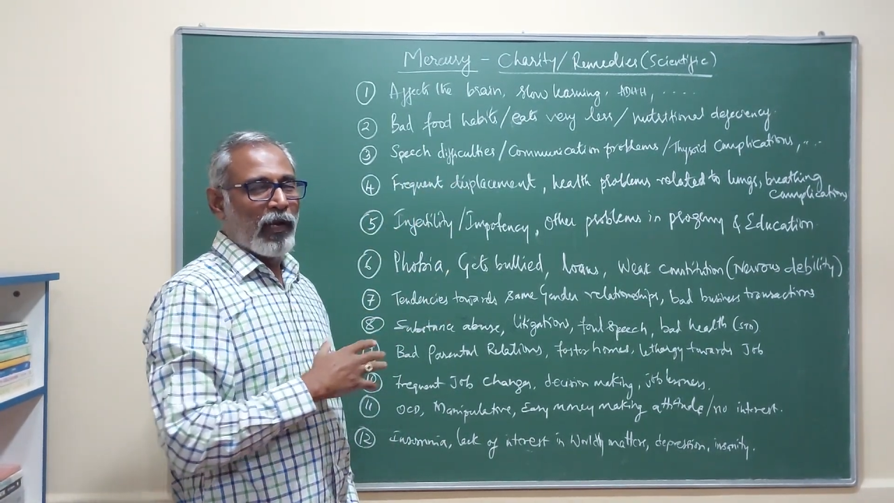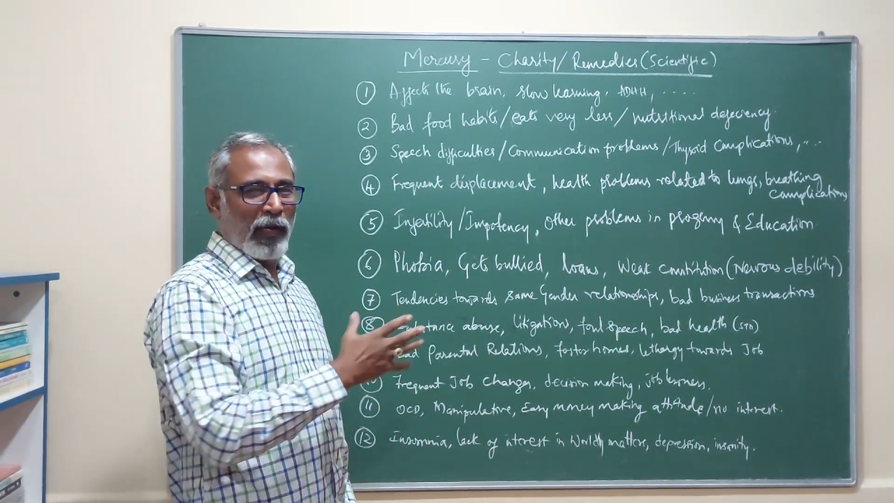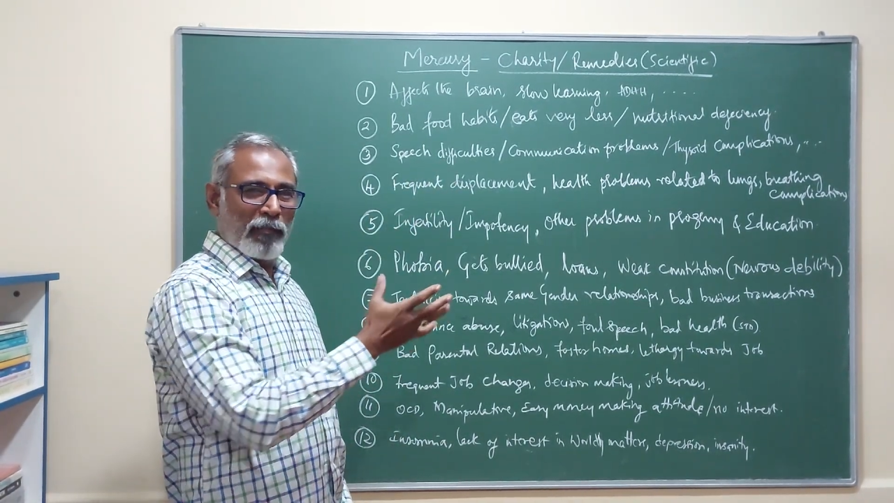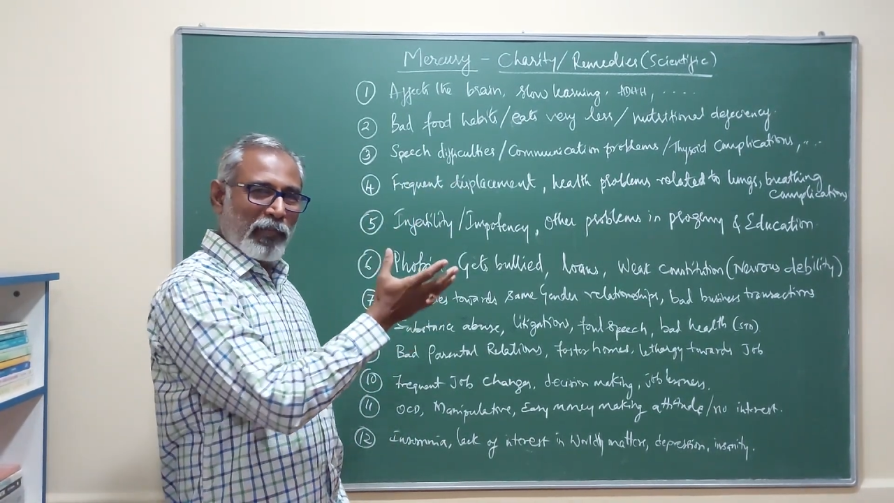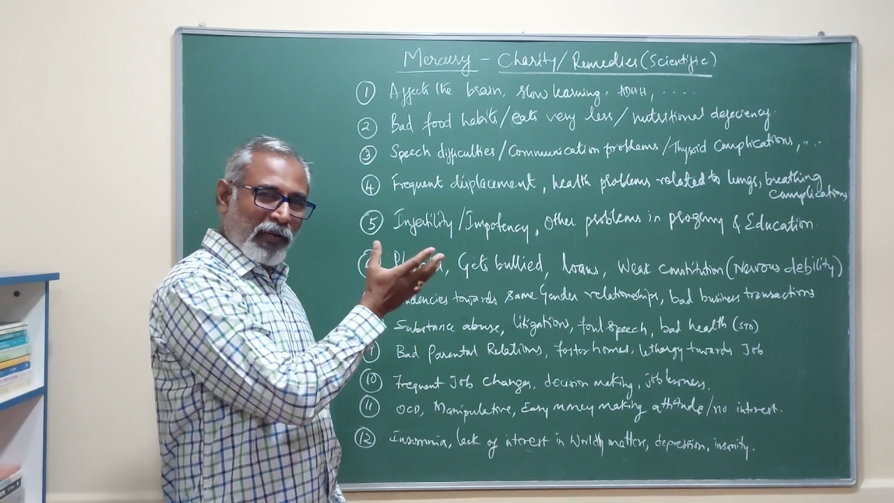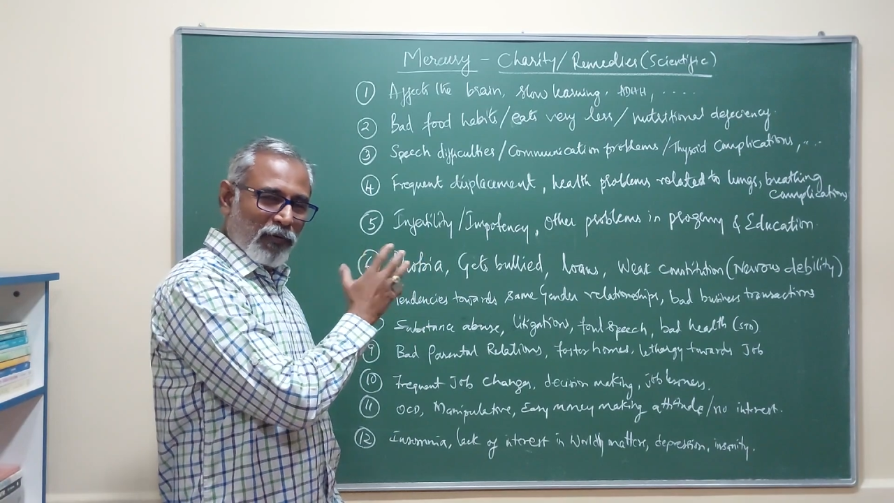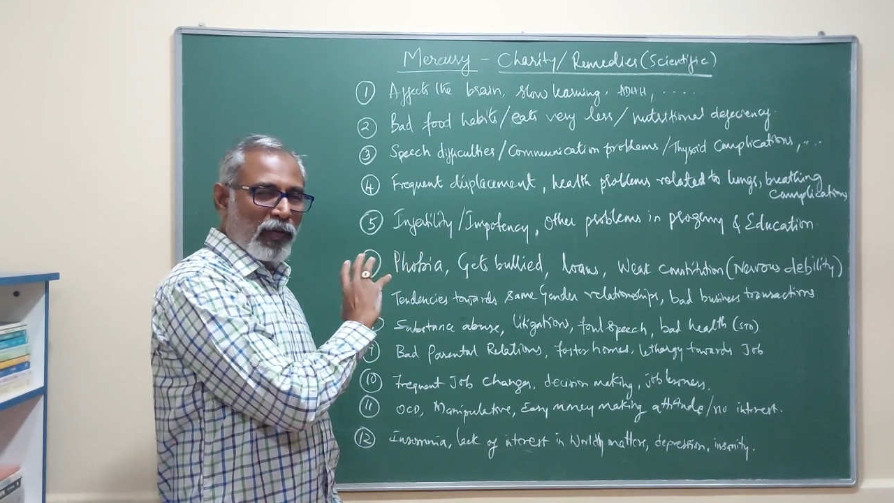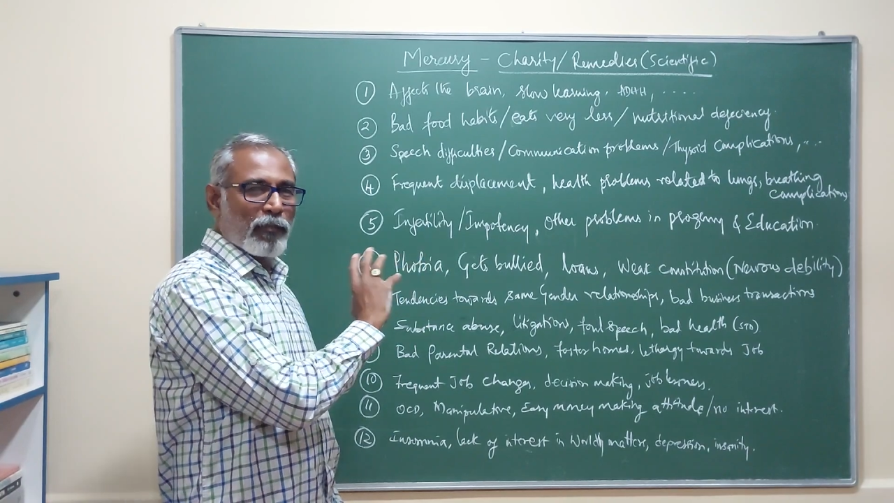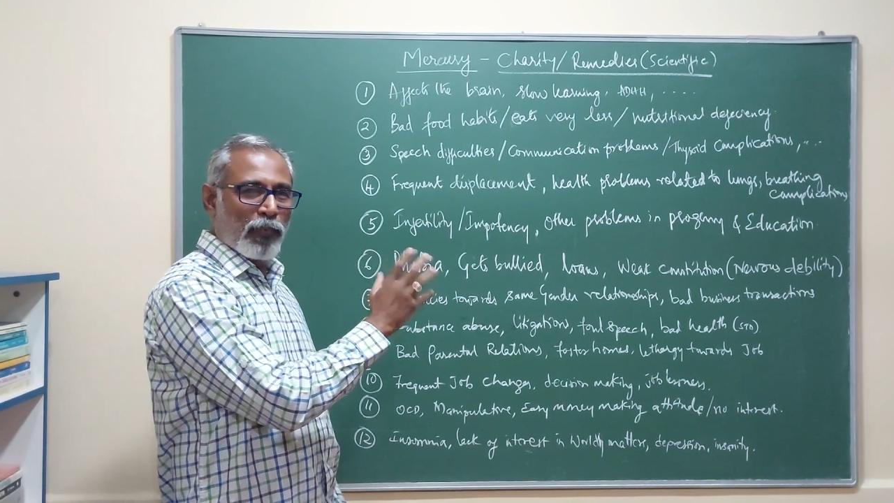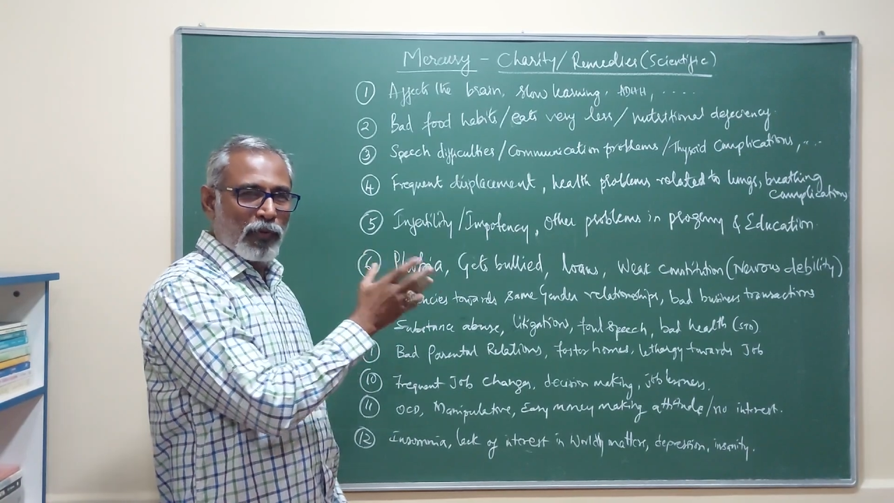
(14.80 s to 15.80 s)
I am
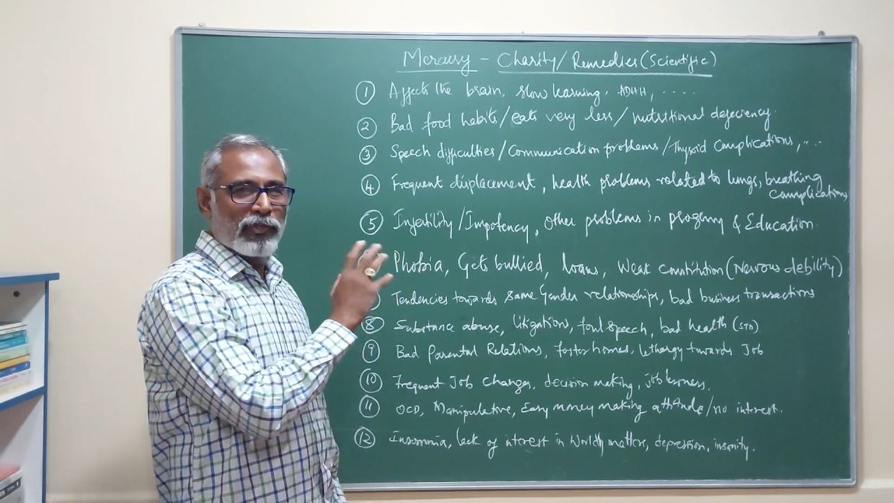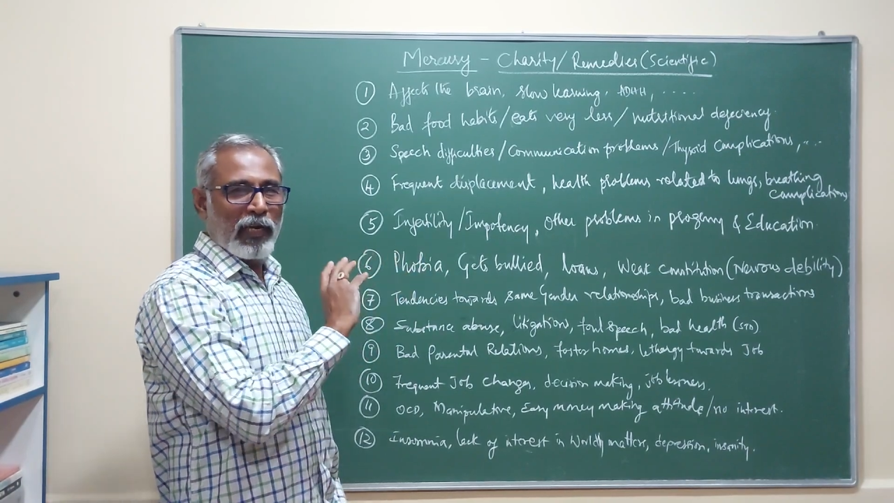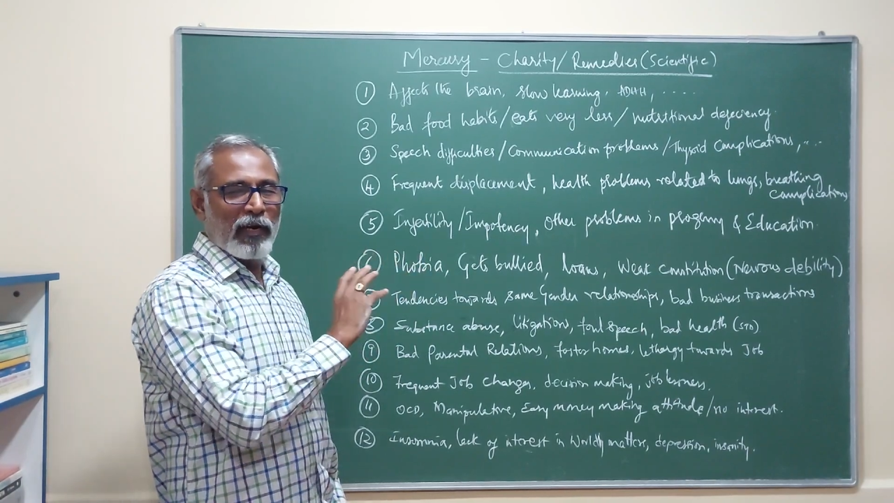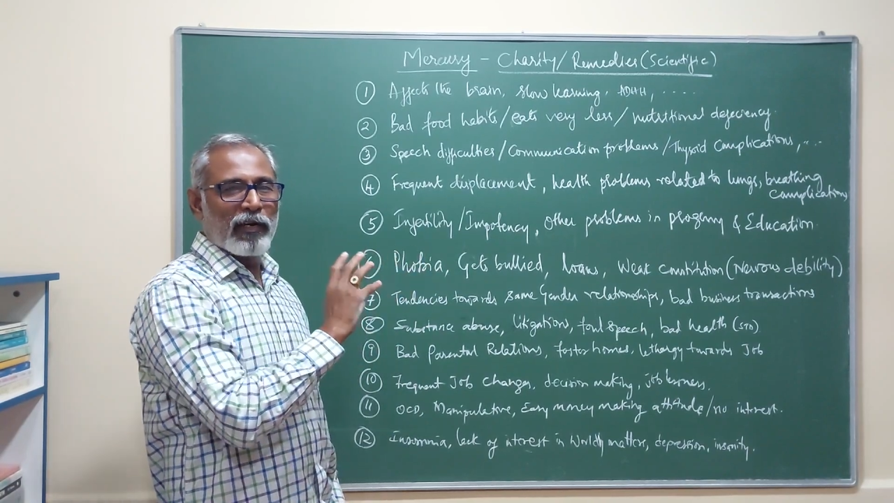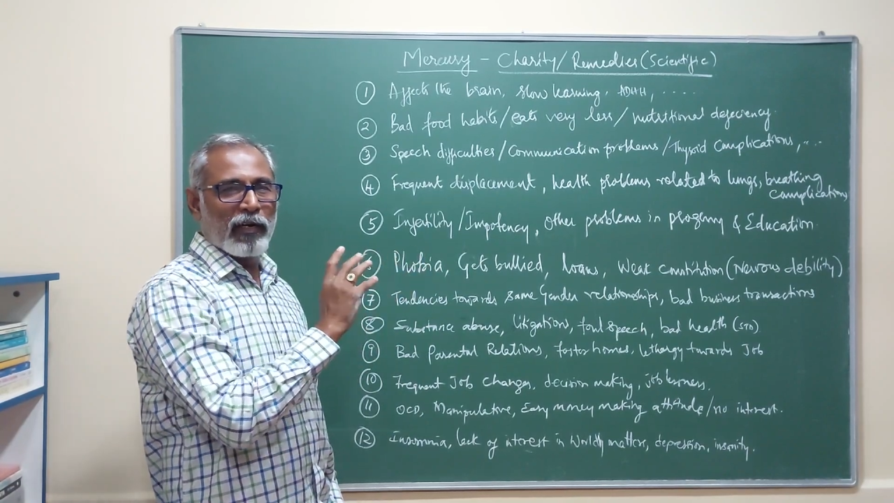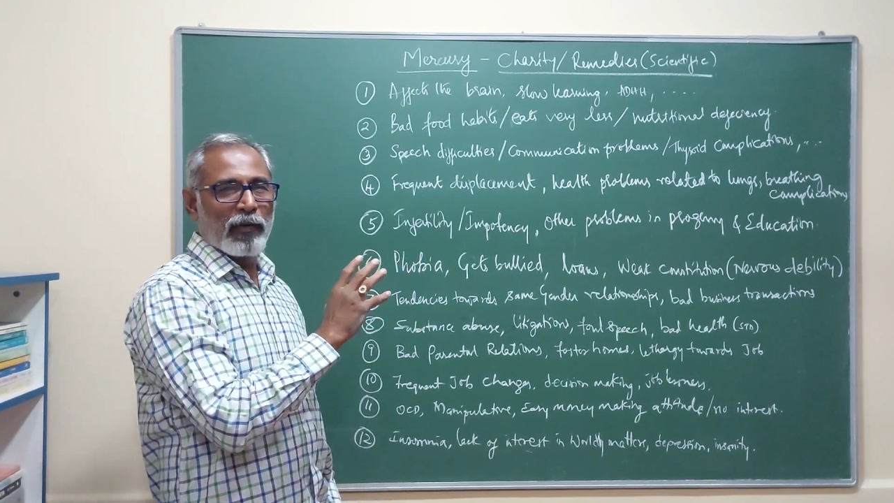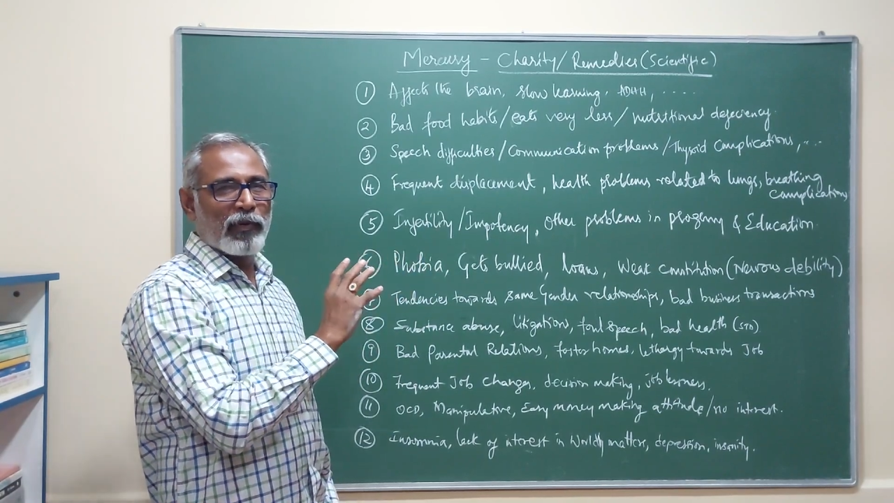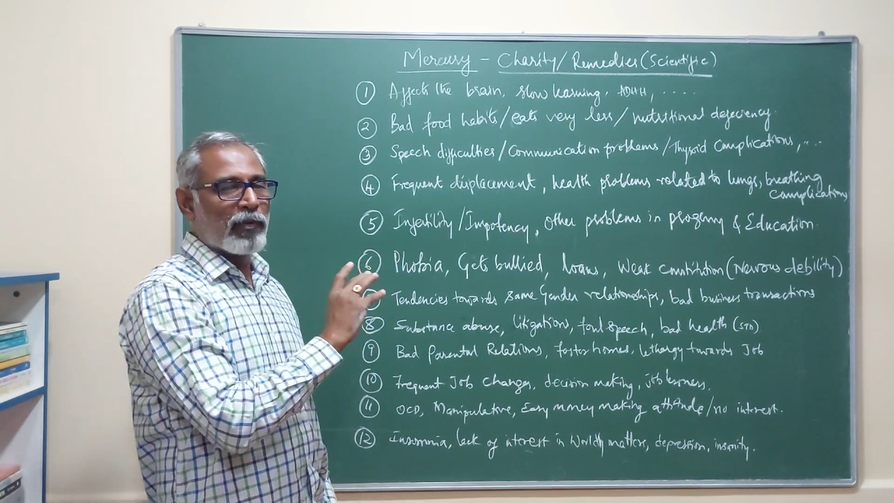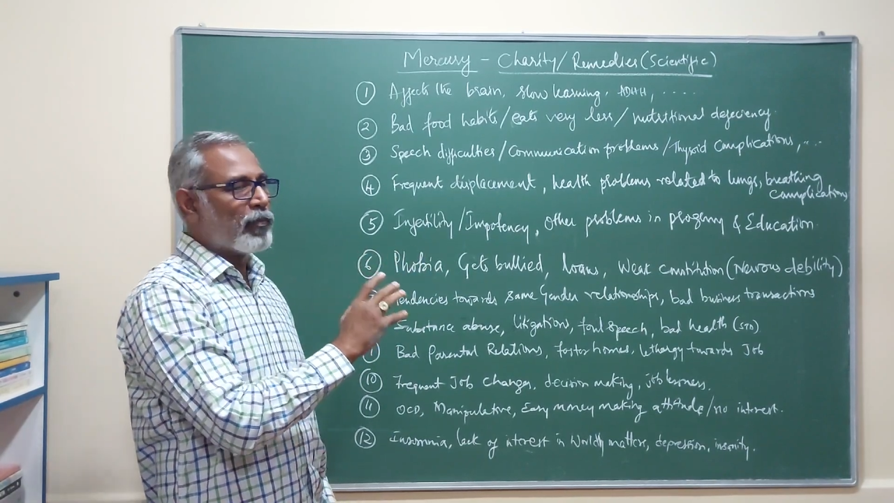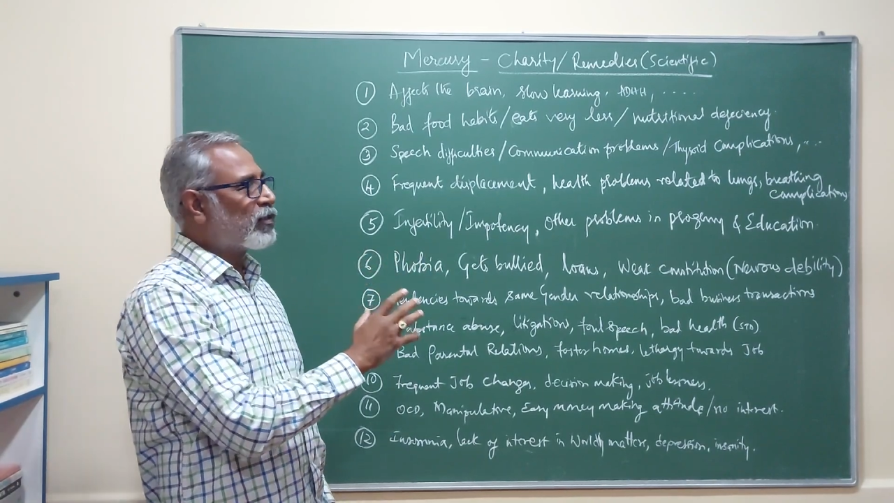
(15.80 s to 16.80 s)
including both charity and
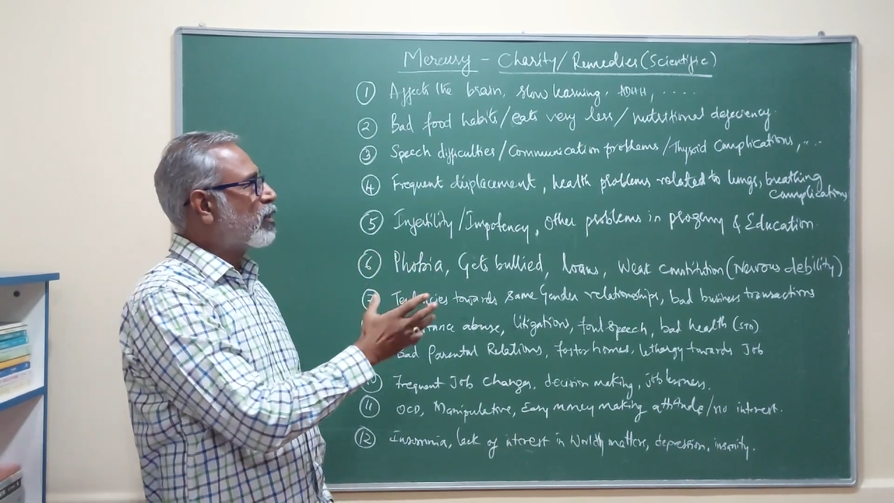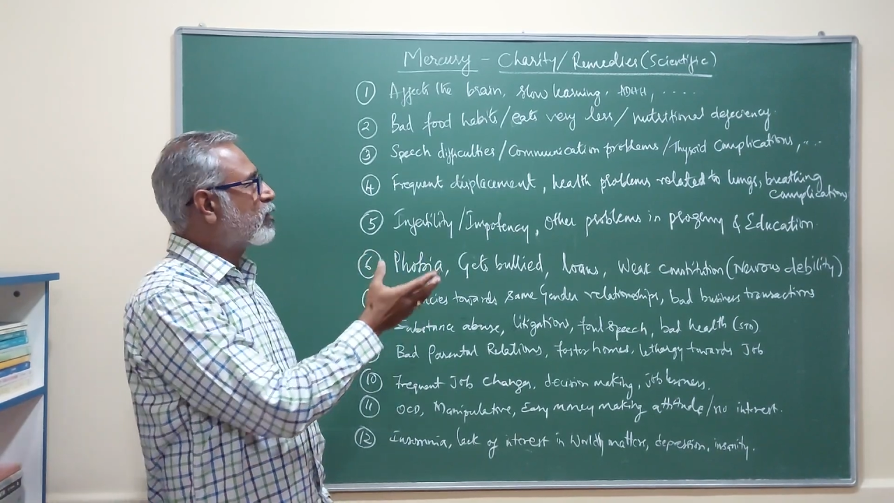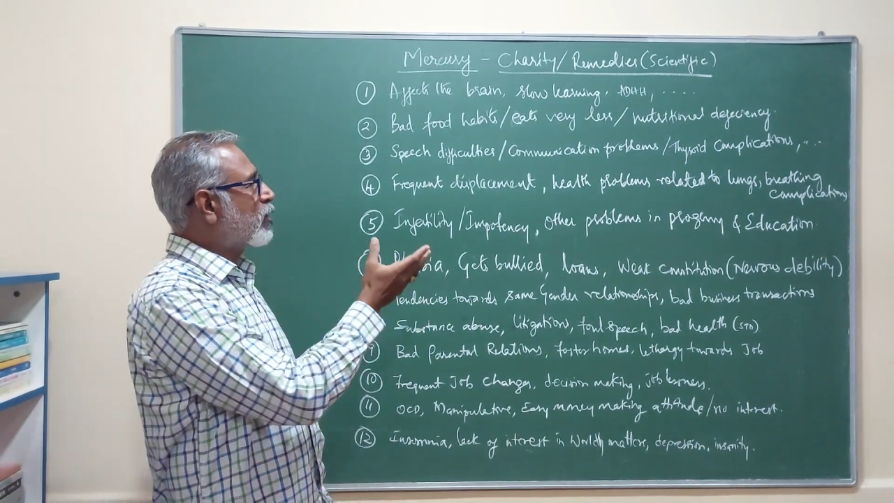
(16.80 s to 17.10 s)
remedial measures